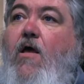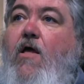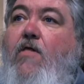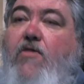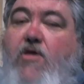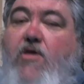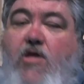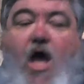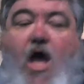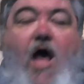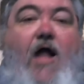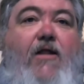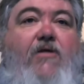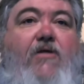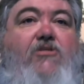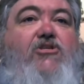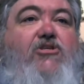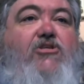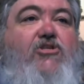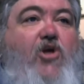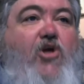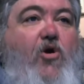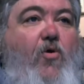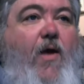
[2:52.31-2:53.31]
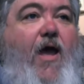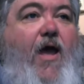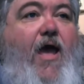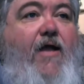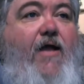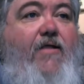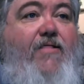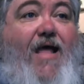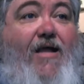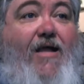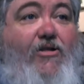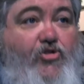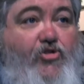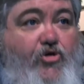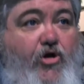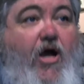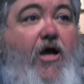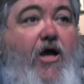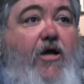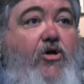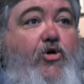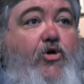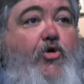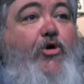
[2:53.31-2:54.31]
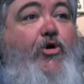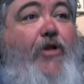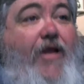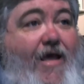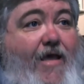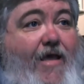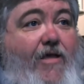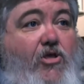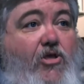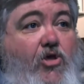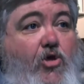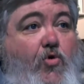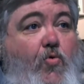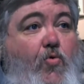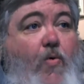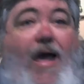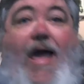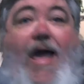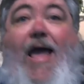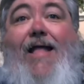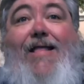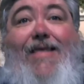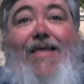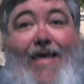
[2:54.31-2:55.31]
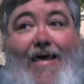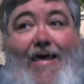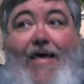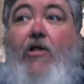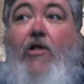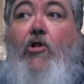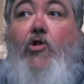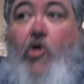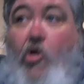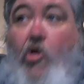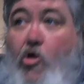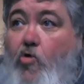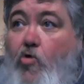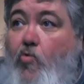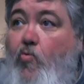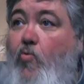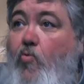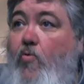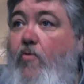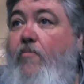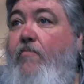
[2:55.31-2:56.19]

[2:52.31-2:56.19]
The knowledge is correct. That truck could hit you and kill you.